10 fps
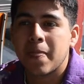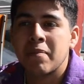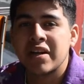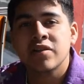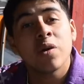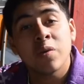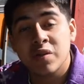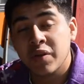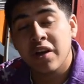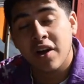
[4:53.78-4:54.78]
middle school
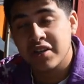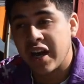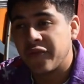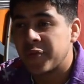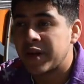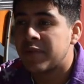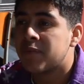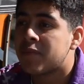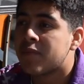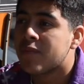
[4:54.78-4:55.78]
was a really hard time for me.
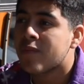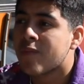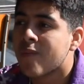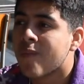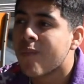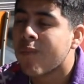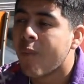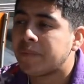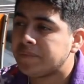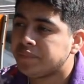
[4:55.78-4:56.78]

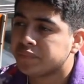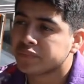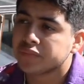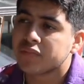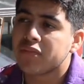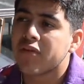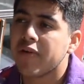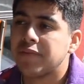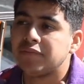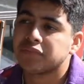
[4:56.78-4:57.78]

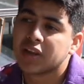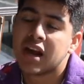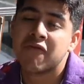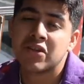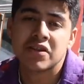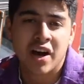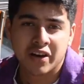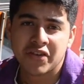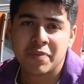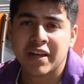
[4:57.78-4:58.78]
And
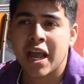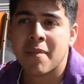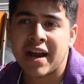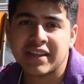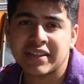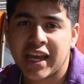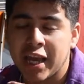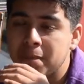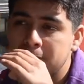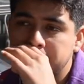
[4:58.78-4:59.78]
photography became my escape